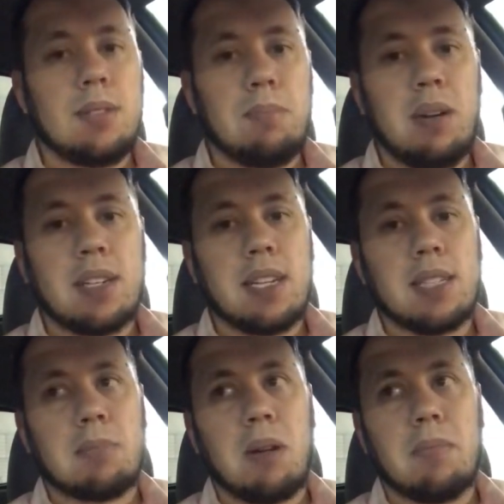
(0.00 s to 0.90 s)

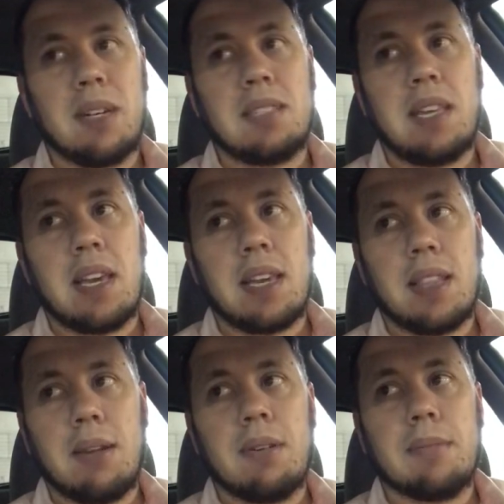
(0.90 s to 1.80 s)
podcast Part of My Take, and
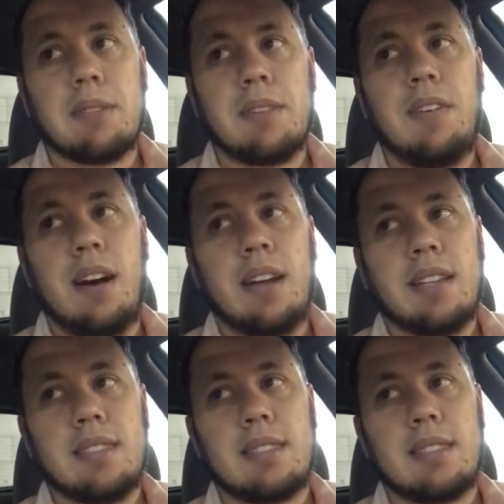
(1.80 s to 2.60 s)
they were able to find